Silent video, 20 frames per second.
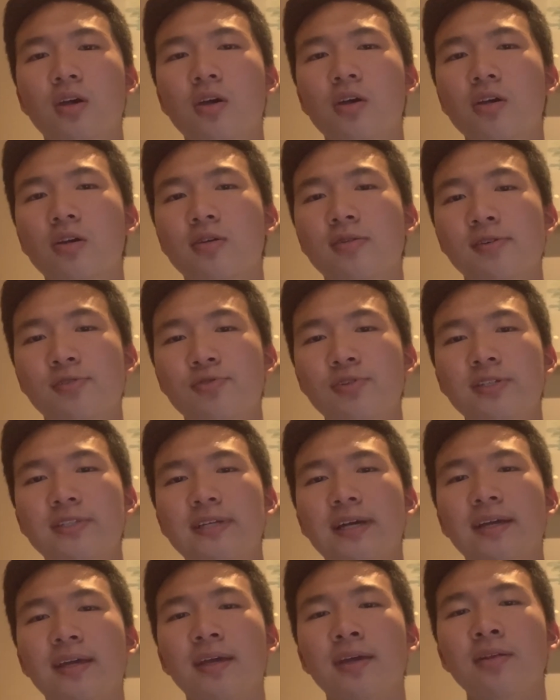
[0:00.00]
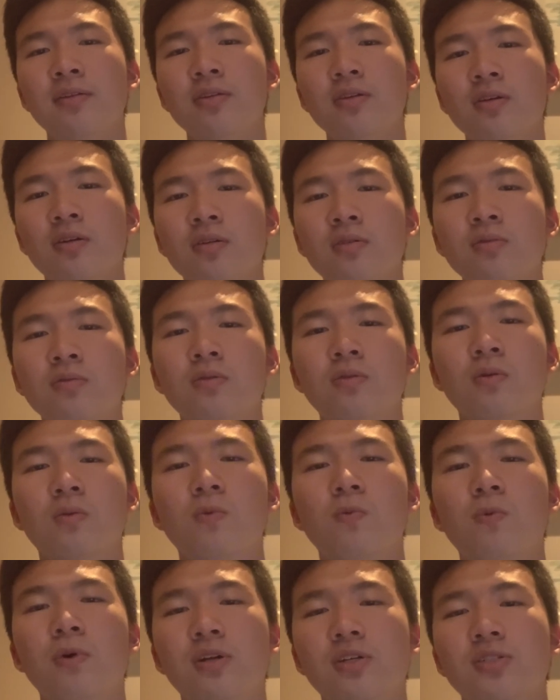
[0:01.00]
Countries like India,
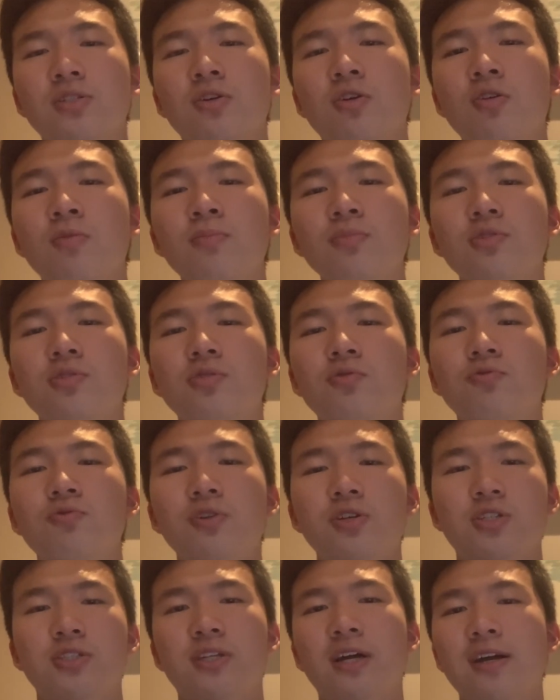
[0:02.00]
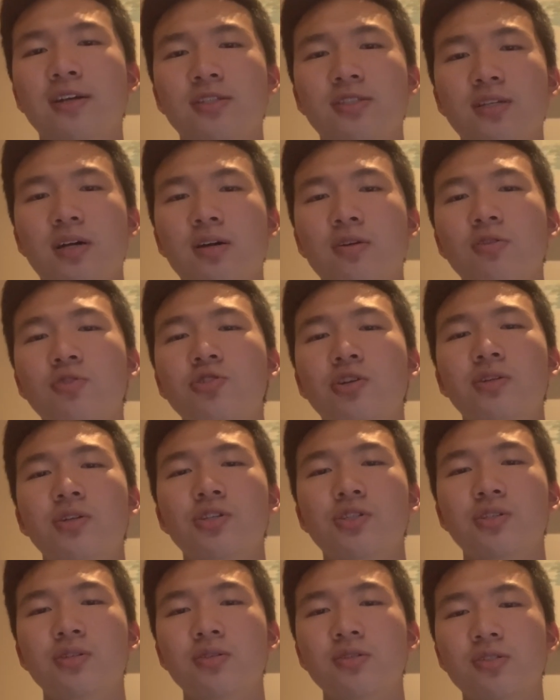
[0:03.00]
once home to rich textile
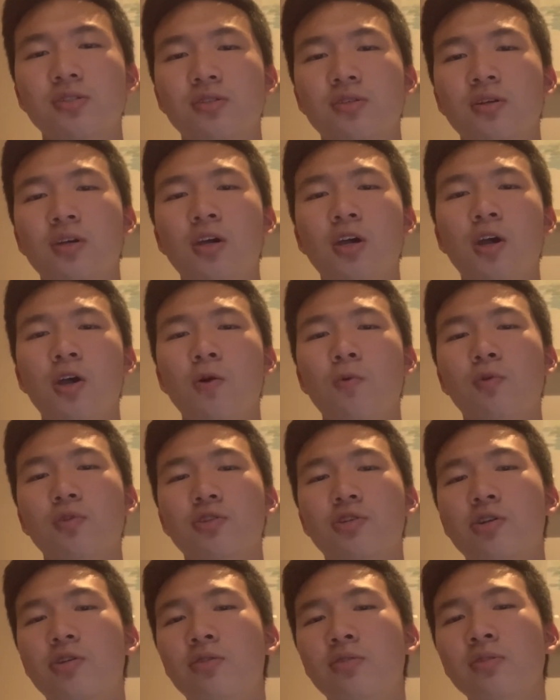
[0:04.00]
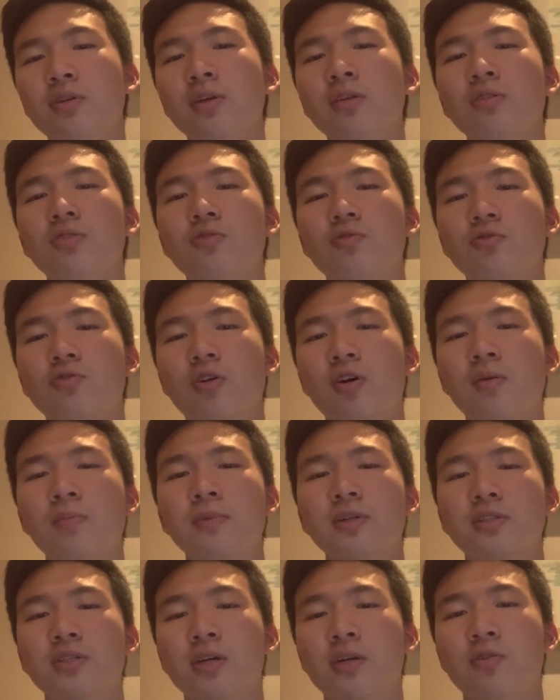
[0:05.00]
traditions, were turned into raw
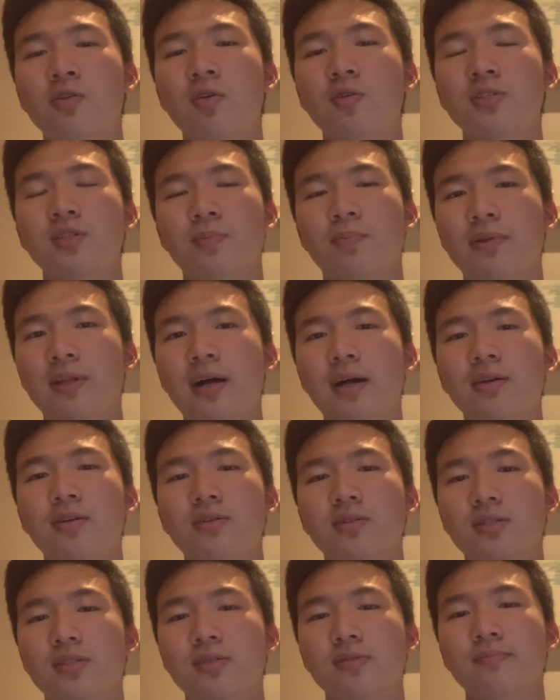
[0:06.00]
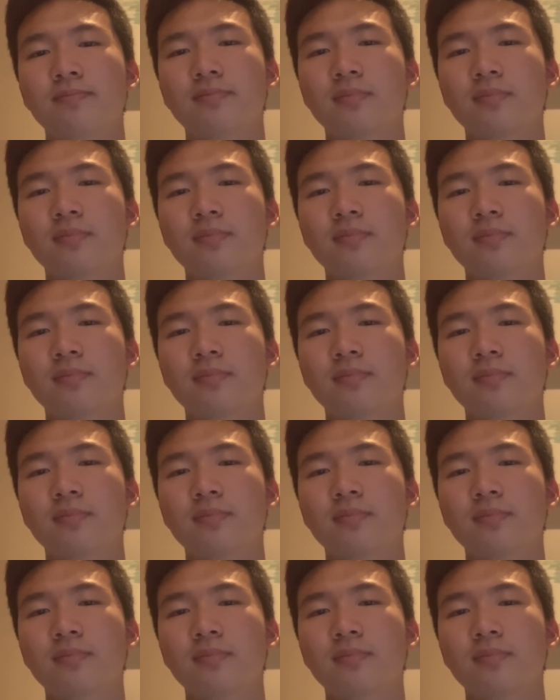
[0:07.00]
material suppliers.